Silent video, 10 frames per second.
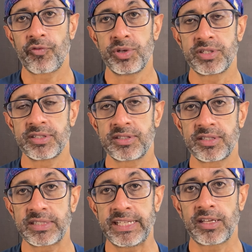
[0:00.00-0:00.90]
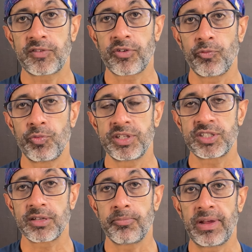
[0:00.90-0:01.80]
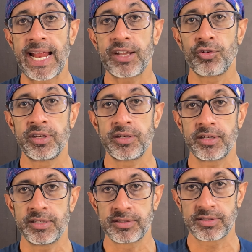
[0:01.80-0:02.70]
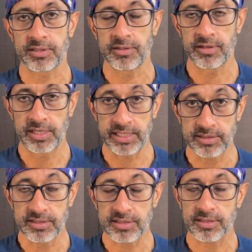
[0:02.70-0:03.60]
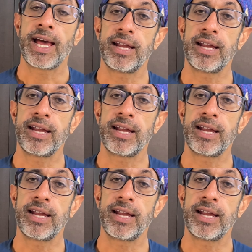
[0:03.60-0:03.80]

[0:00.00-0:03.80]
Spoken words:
which is the seat from which melatonin is released.